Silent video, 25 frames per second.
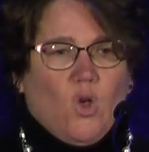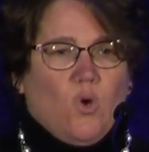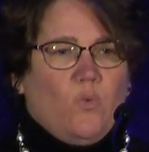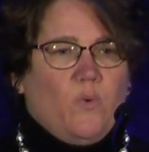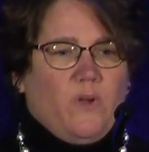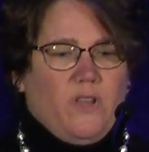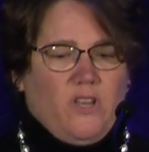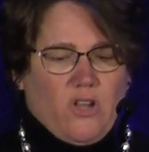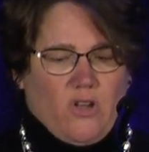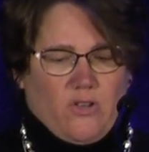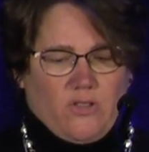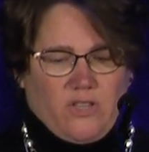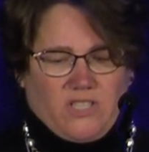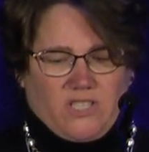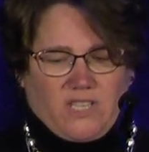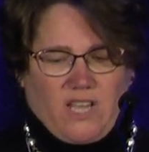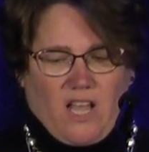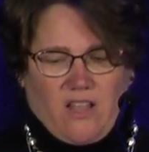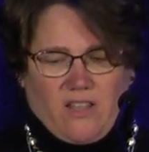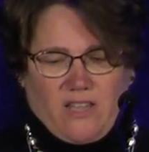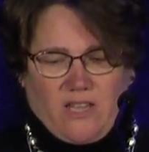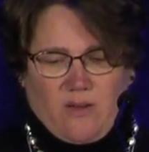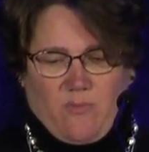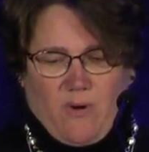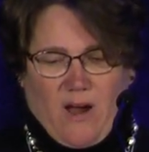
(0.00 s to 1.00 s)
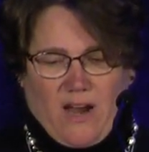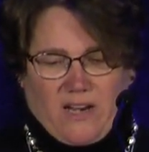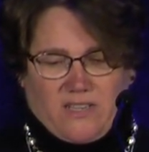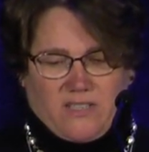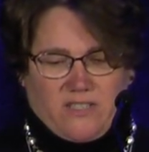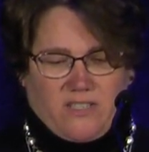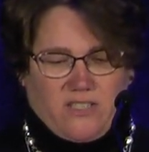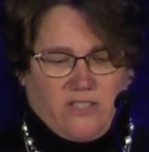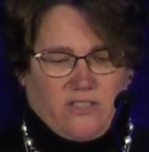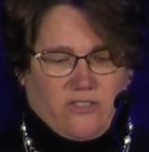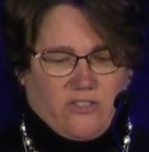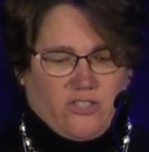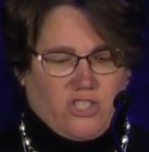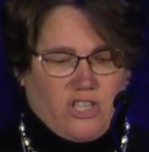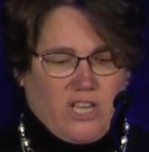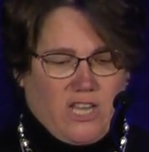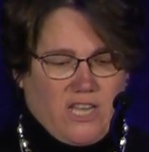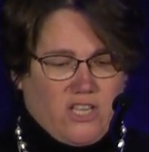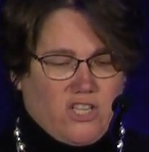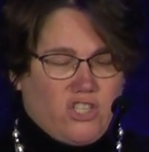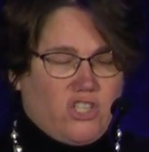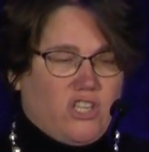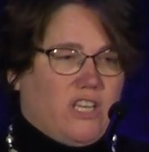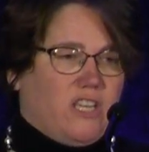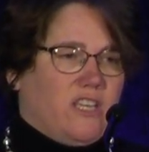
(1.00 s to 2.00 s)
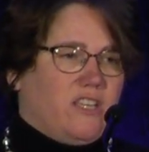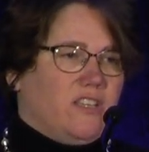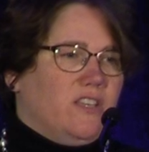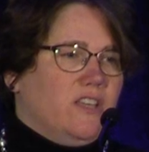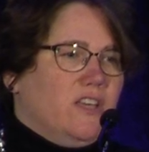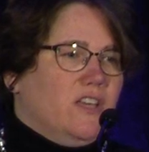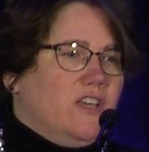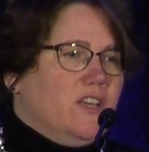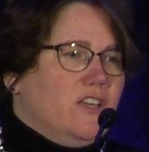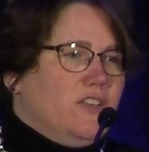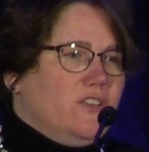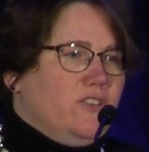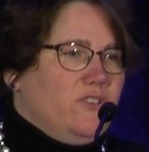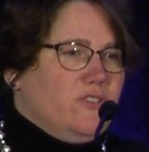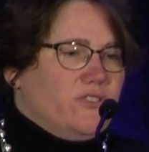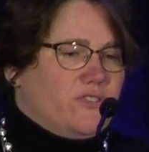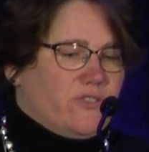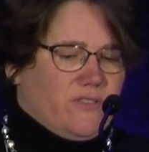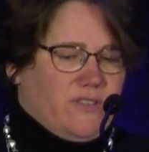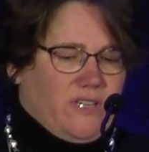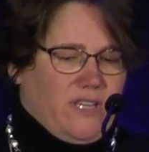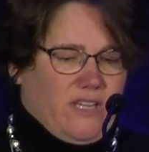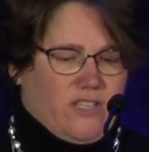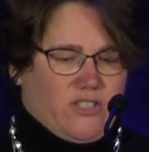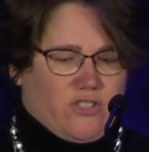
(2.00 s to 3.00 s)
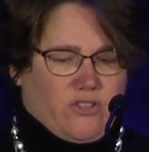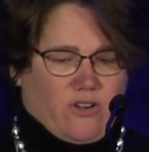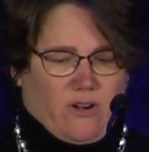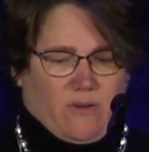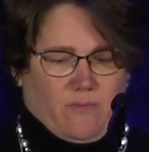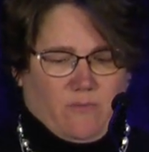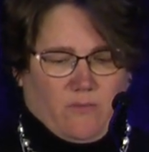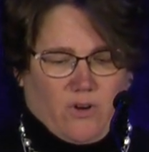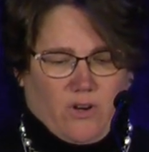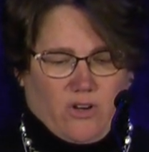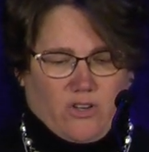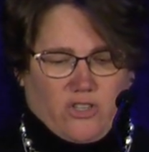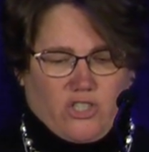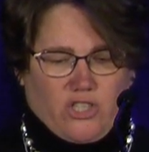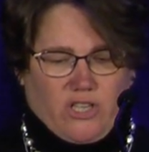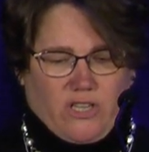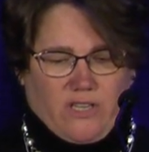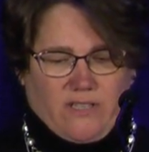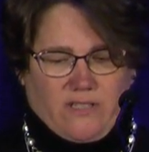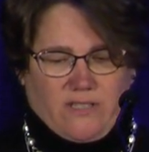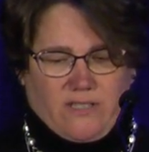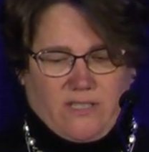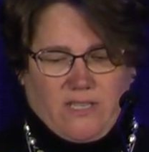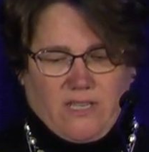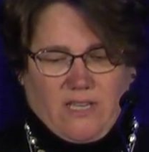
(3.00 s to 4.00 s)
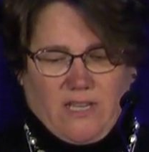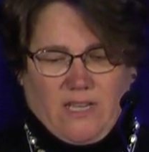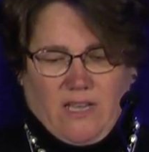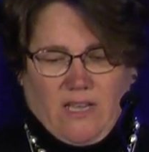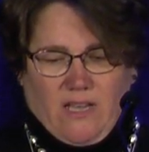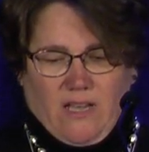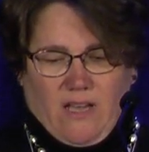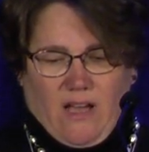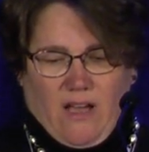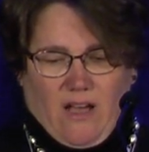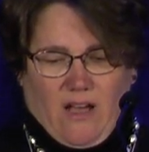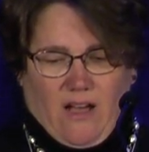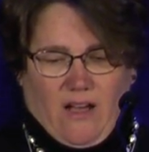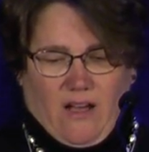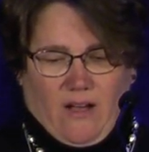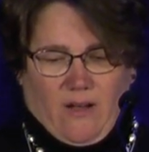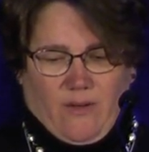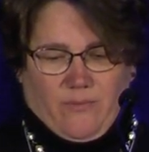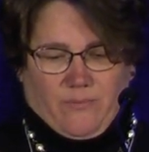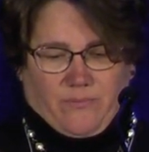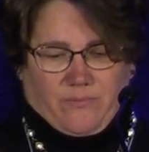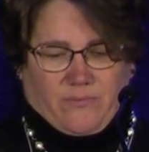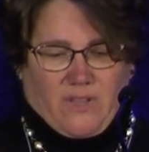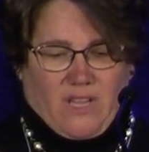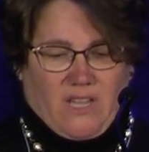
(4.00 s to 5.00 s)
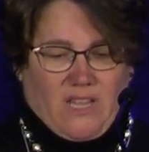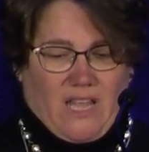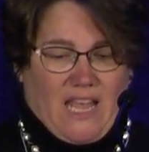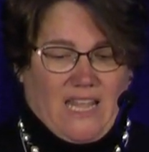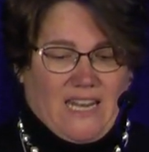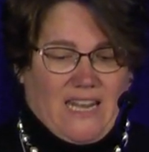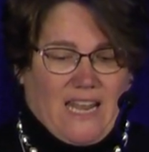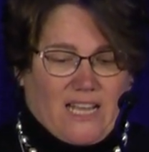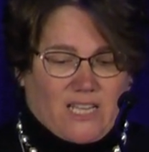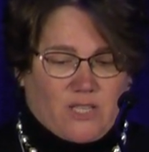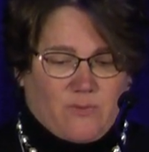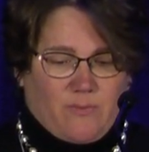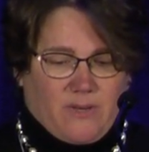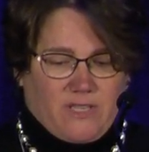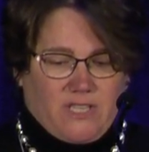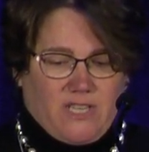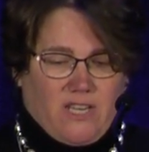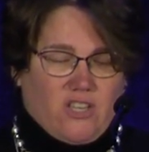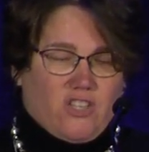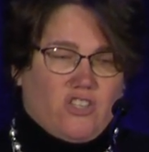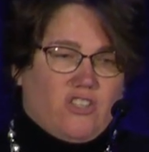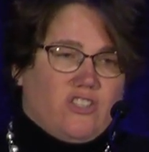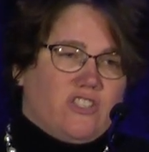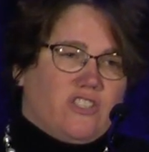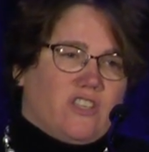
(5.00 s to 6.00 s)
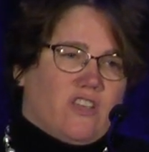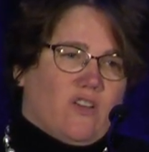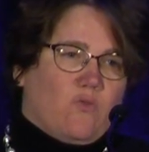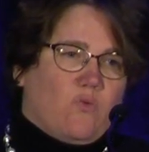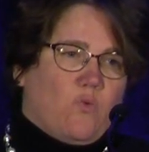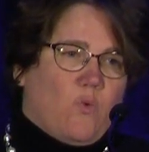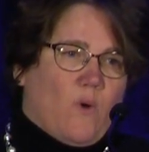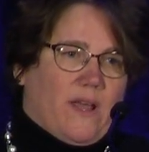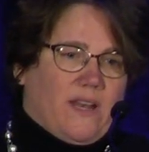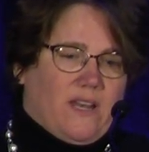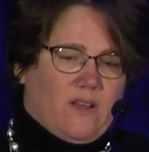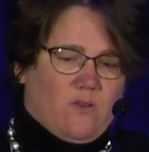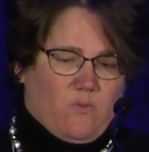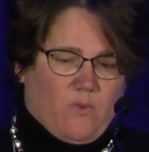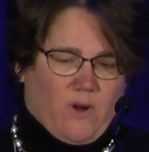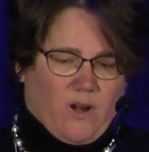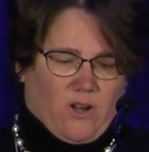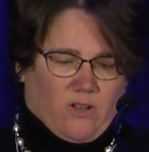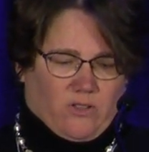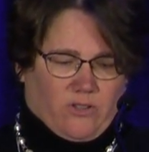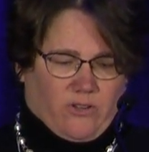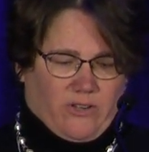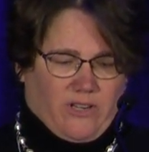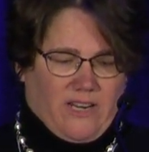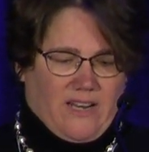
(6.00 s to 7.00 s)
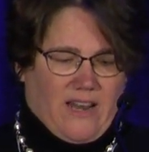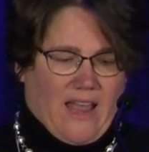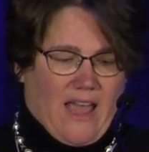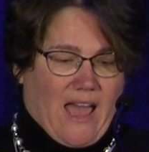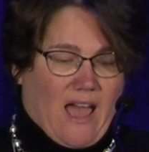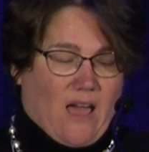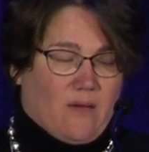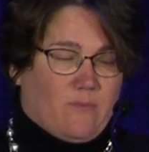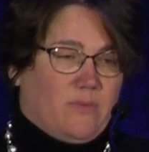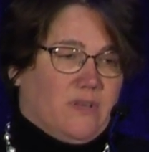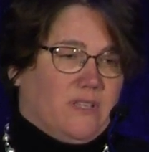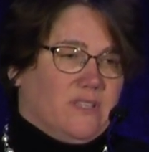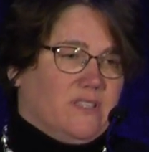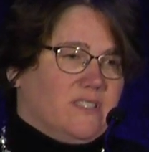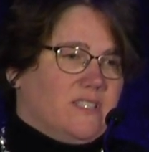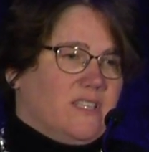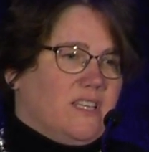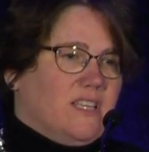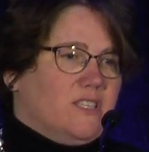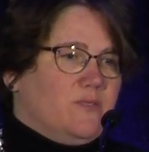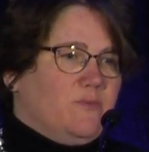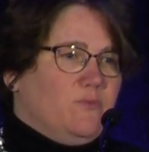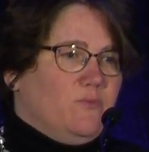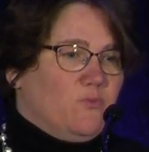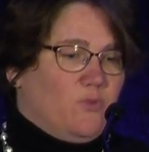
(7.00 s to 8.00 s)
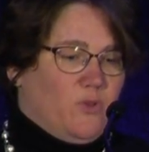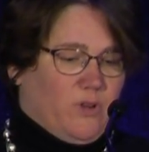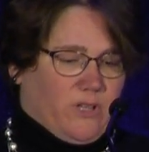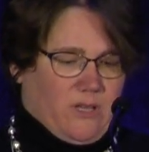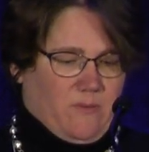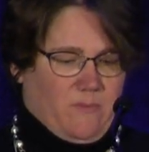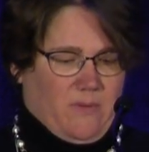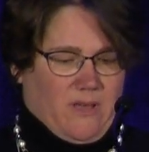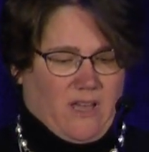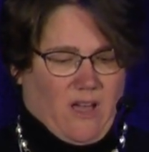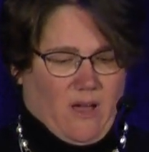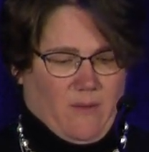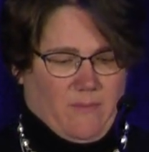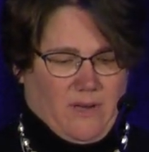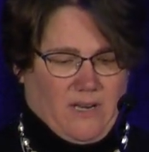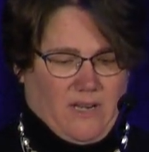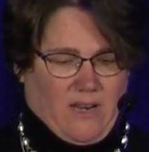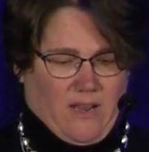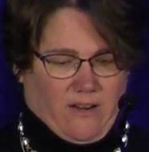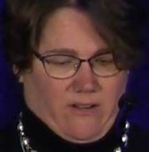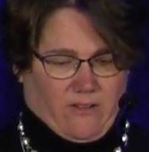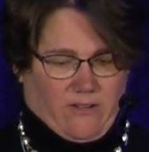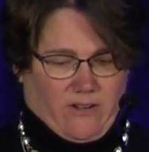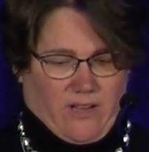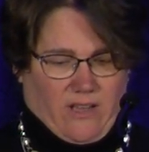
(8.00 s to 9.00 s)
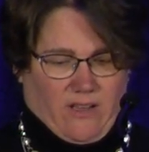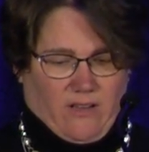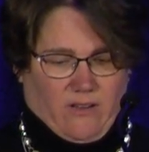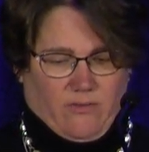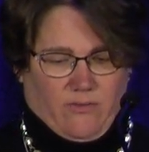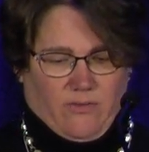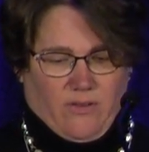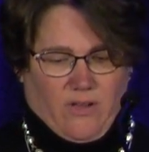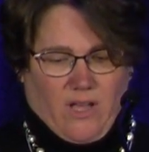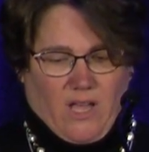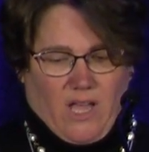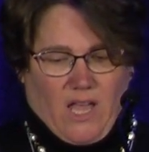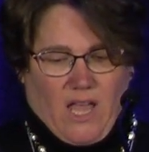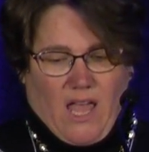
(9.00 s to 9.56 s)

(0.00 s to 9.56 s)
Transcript: We know that scholarly practices are changing, user needs are emergent, um, and expectations of when and where learning happens is really becoming iterative.